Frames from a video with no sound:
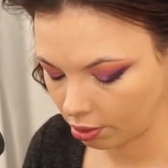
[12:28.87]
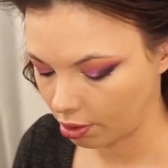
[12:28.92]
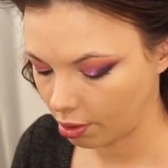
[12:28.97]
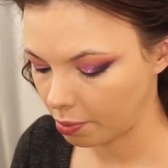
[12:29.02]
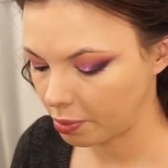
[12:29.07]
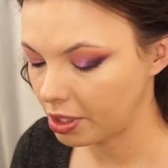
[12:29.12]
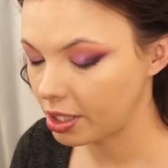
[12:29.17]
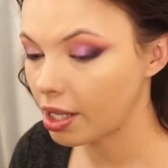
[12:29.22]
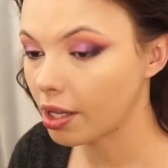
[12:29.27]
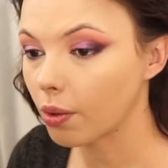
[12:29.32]
I'm
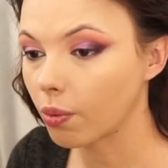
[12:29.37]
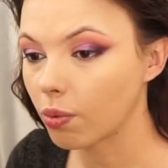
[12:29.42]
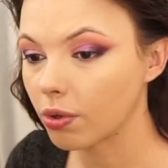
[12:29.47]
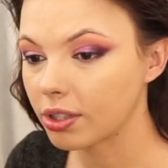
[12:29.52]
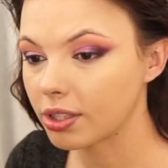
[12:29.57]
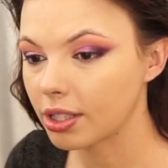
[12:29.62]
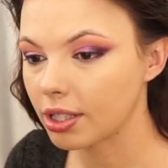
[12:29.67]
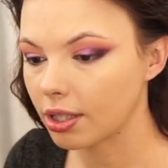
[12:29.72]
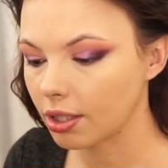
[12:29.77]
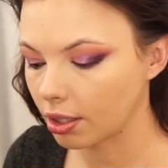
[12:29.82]
going to take
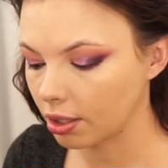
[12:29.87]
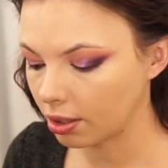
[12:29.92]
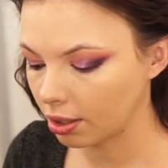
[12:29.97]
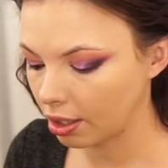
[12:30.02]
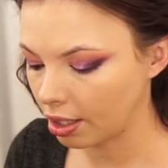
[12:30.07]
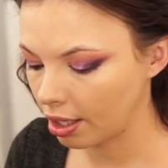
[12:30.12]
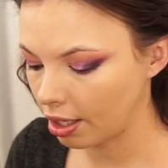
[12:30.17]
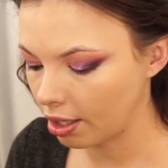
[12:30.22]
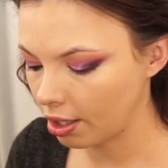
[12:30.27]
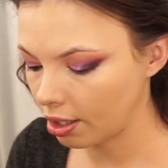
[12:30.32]
what's in the
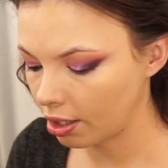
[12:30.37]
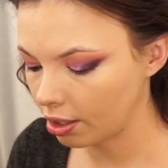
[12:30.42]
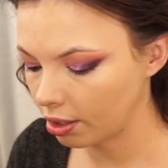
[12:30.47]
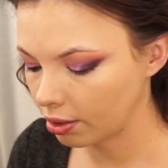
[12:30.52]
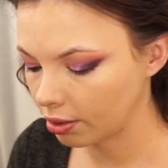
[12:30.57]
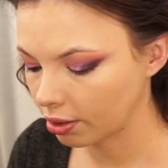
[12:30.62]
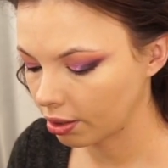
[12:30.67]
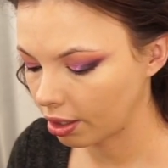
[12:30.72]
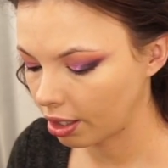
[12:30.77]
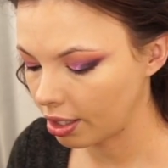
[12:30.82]
lid,
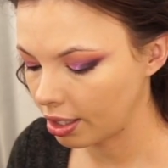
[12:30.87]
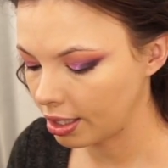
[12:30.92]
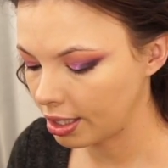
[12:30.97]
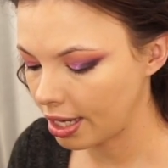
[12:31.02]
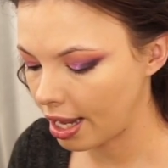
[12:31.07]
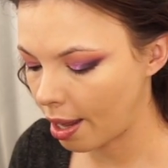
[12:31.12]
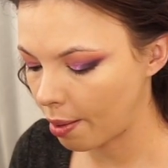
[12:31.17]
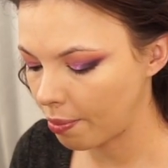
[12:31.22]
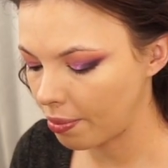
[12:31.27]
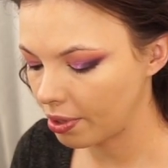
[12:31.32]
kind of
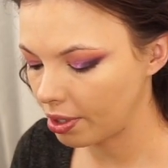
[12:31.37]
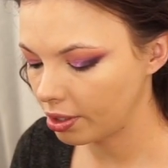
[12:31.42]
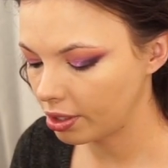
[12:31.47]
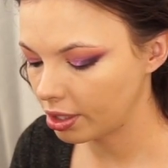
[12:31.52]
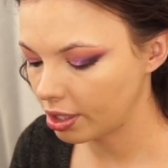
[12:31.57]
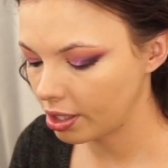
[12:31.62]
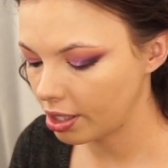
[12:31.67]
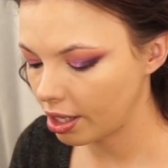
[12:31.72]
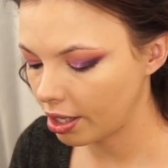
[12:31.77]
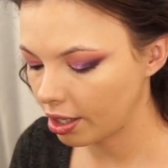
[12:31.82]
tap
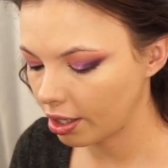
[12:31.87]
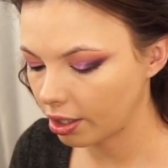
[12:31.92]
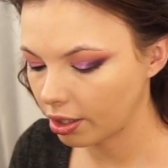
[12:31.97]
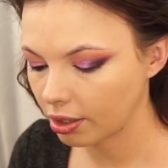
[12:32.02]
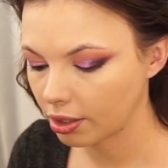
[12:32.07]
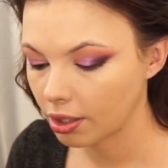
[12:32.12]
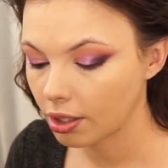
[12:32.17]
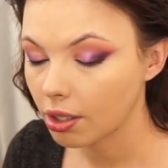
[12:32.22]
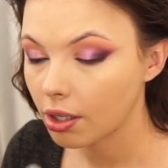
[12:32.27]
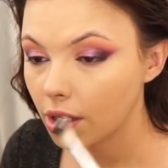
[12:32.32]
into there,
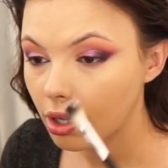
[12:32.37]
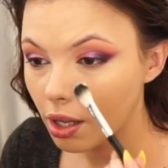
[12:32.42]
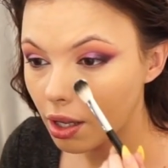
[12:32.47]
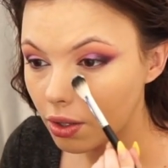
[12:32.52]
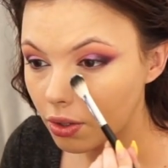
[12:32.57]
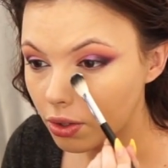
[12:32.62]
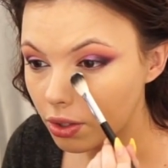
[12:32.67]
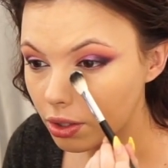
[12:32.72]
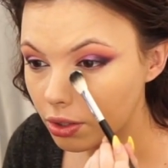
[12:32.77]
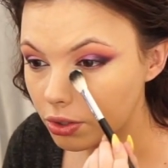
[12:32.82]

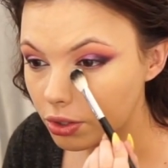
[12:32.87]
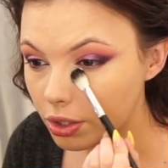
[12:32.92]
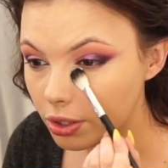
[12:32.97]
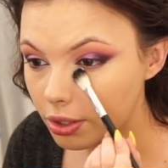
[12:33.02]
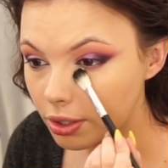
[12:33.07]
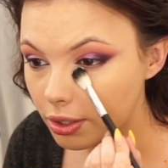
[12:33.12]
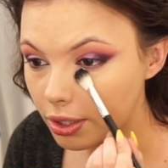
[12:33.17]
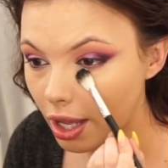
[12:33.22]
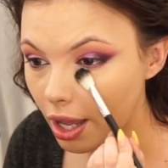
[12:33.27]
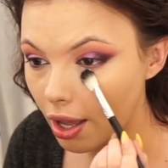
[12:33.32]
and then
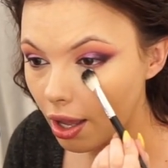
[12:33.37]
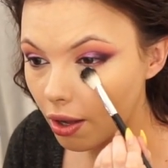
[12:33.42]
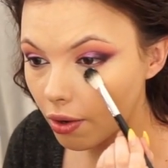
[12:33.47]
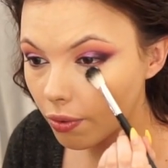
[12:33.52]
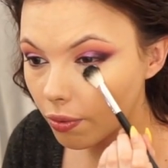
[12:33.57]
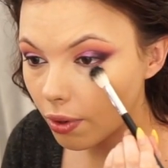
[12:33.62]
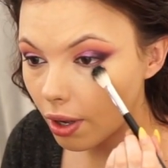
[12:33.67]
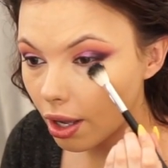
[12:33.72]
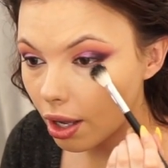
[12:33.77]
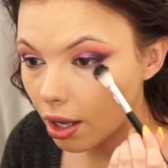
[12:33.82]
just set
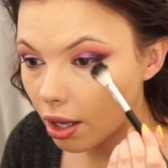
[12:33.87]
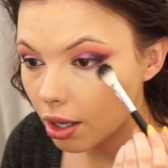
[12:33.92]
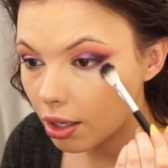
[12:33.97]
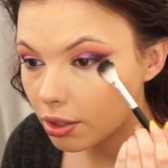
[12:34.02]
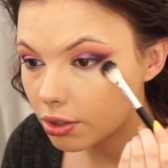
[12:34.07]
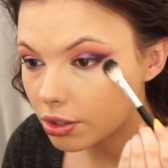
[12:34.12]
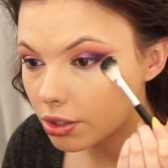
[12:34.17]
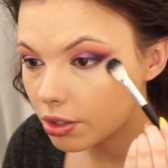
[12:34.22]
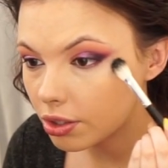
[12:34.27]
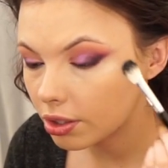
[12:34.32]
right
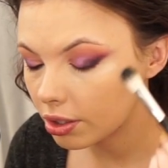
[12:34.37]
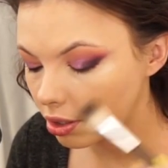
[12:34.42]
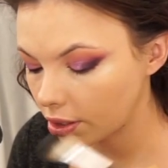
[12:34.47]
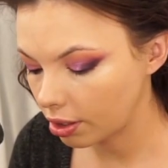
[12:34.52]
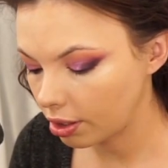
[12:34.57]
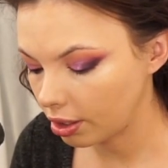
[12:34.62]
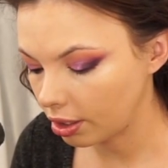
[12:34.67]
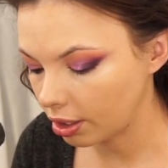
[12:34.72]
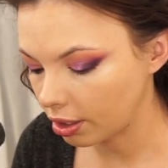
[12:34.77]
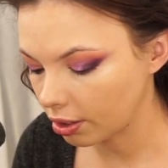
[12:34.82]

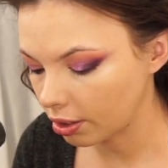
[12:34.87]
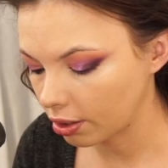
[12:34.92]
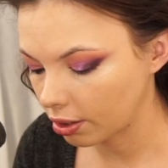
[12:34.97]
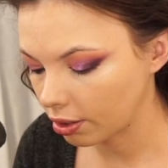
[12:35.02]
underneath.